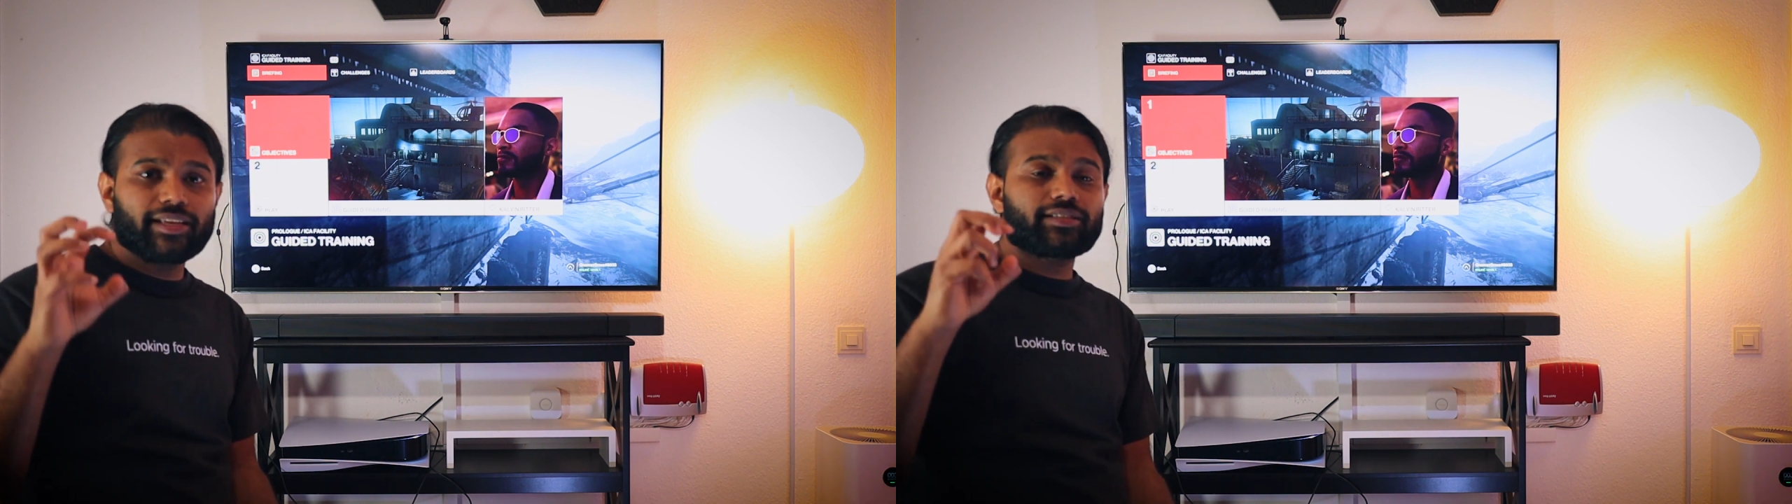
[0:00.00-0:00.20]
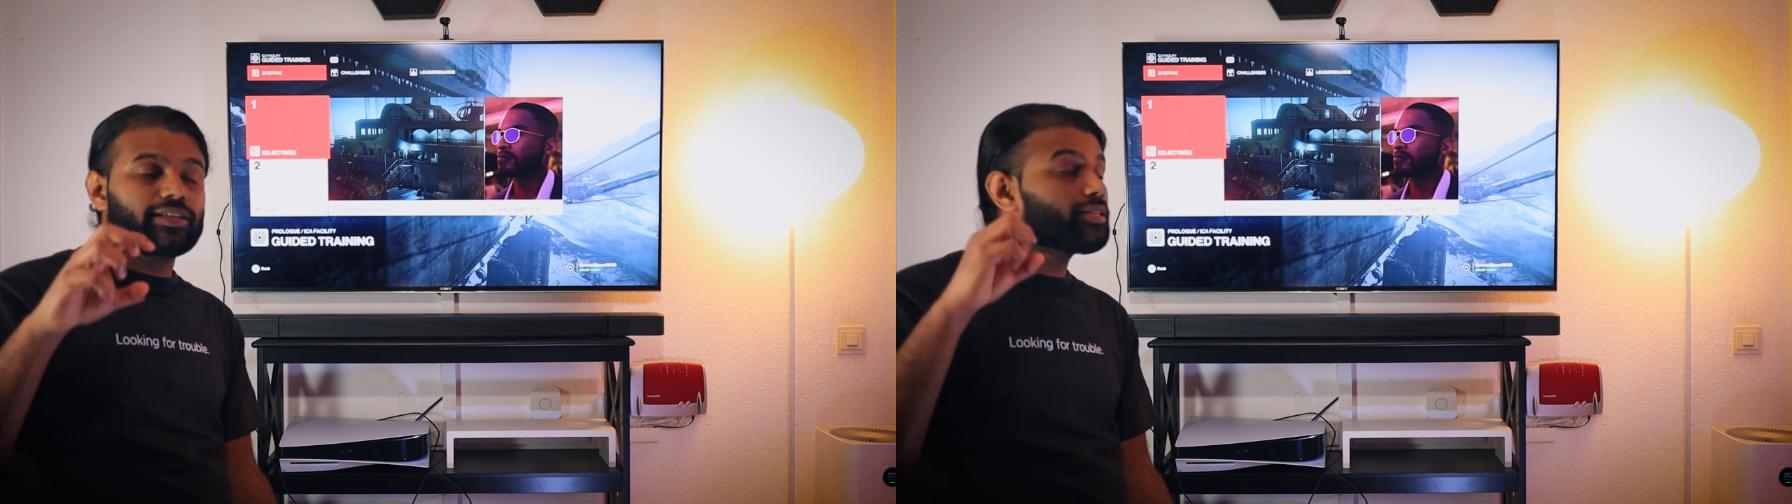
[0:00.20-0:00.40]

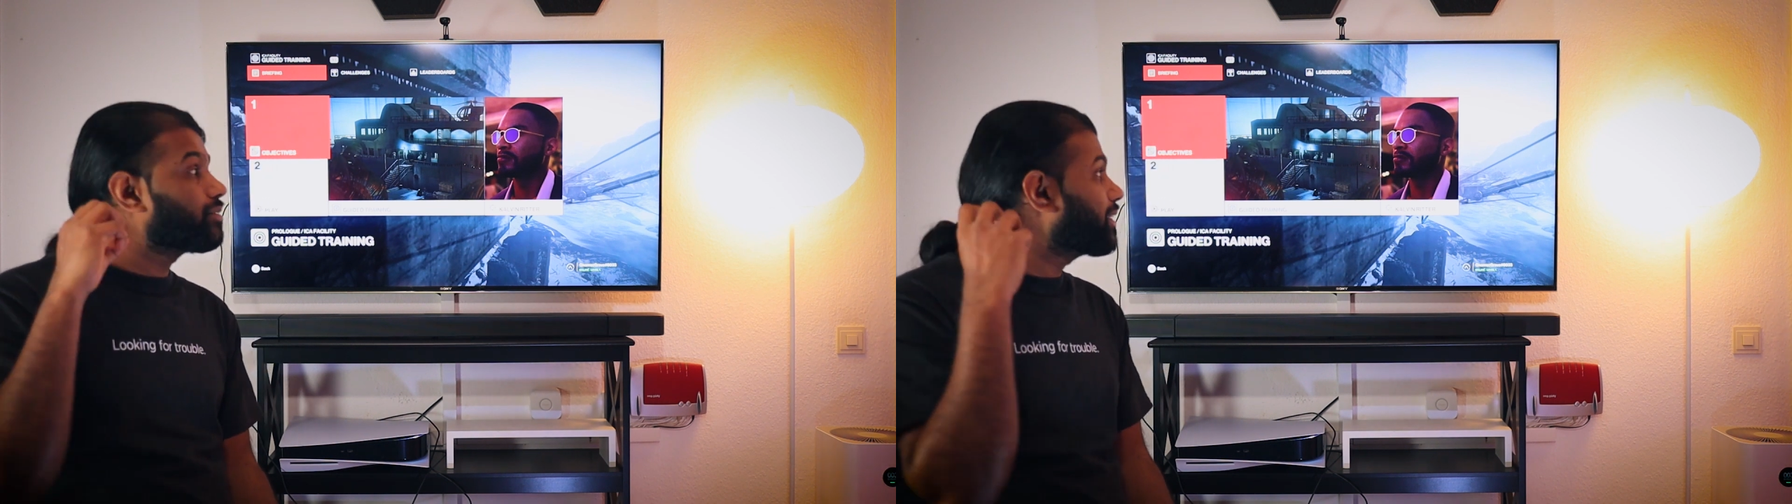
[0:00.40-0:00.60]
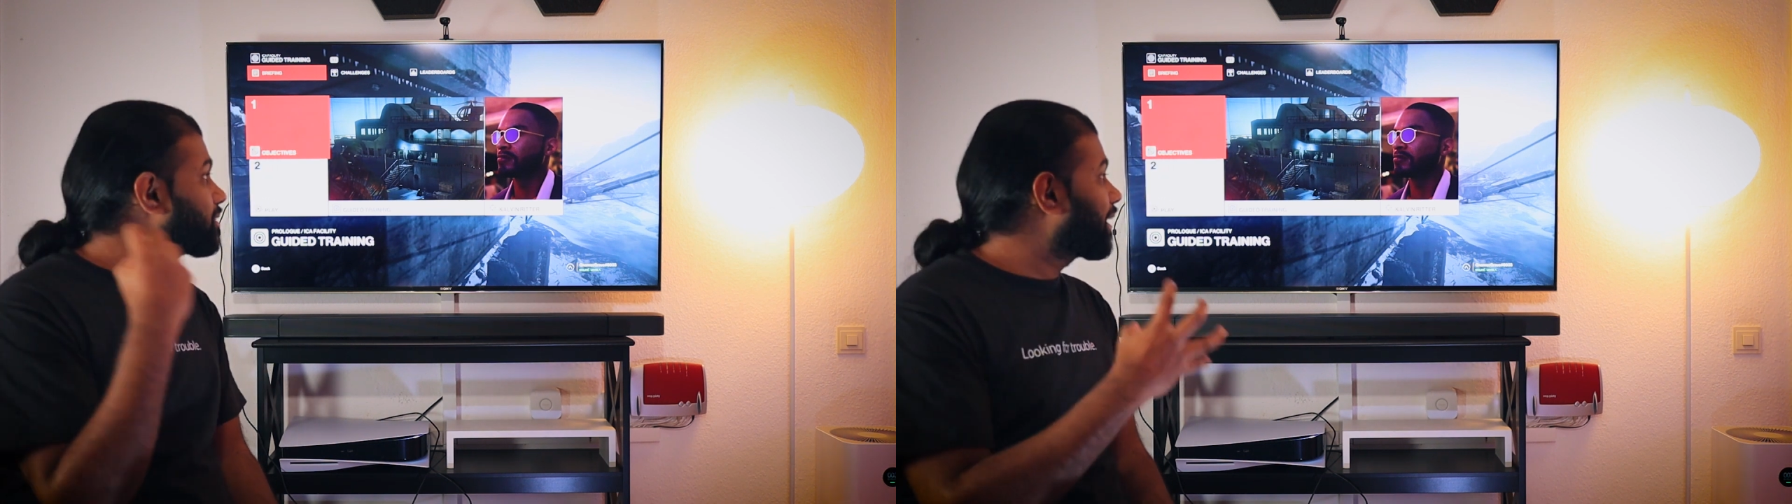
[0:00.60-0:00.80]
this
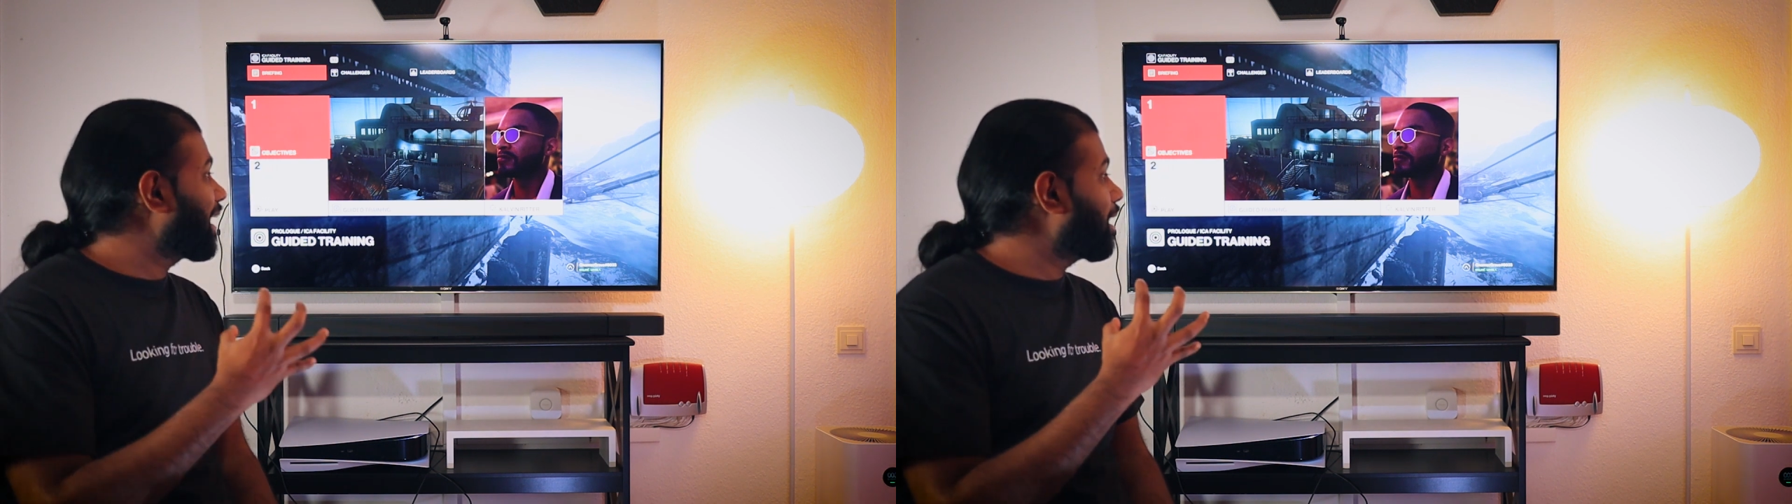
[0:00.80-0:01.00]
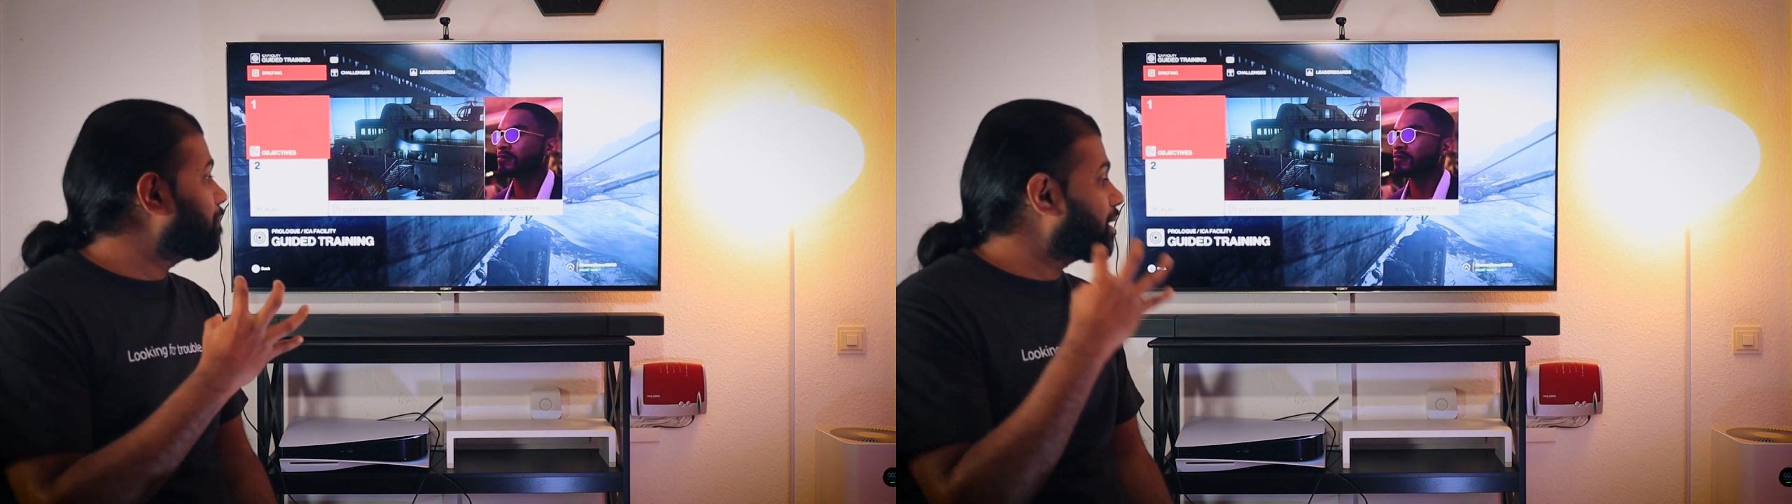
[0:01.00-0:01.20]
is this
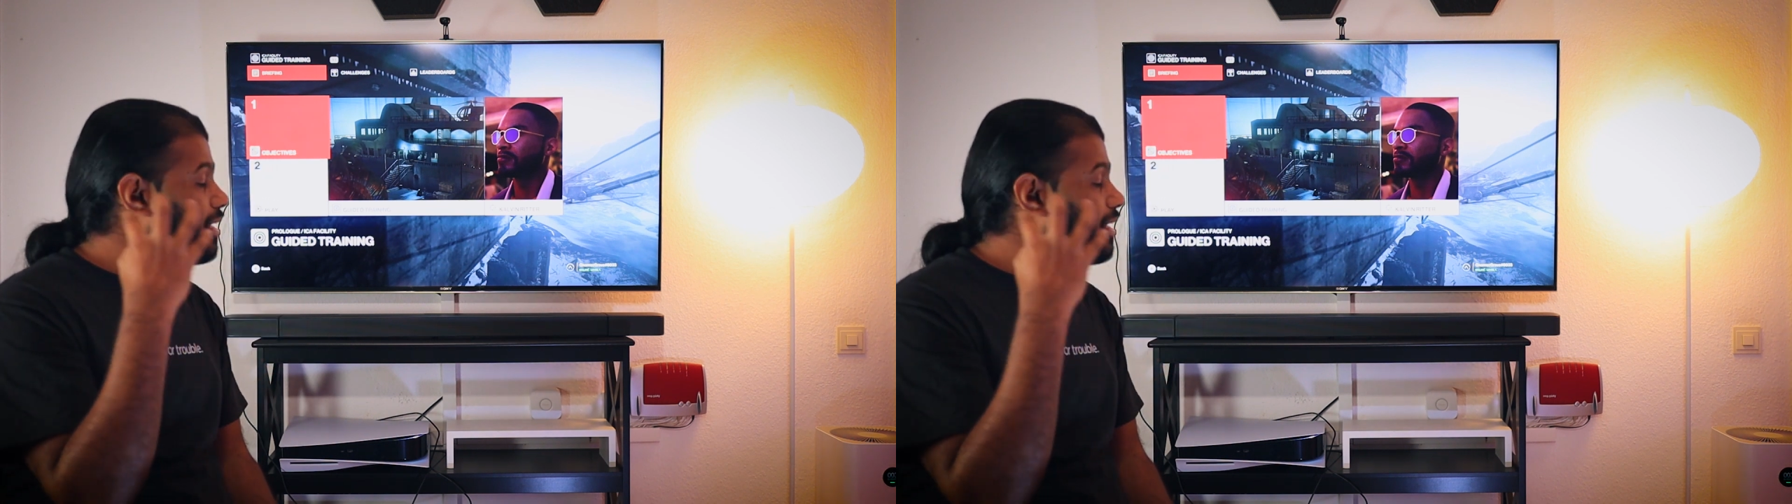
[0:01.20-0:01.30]
game